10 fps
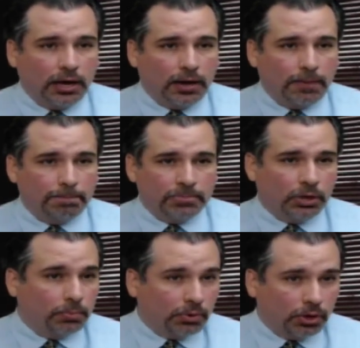
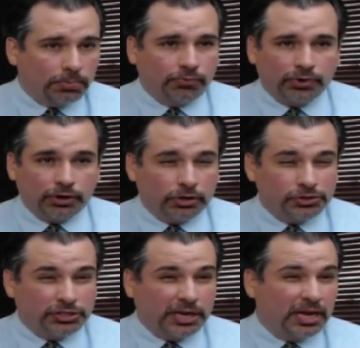burp,
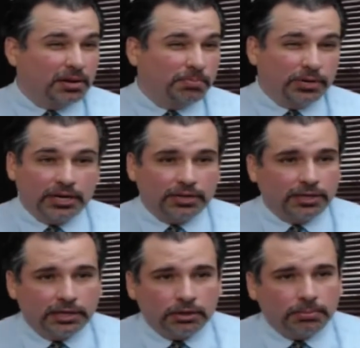regurgitate,
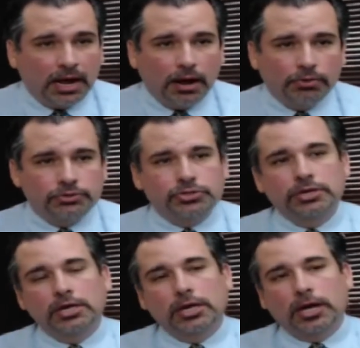put anything in their
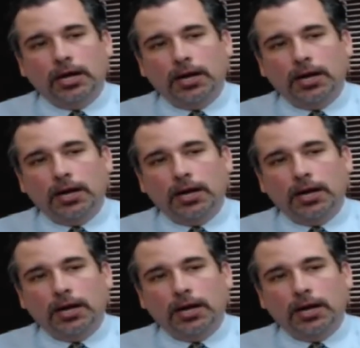mouths,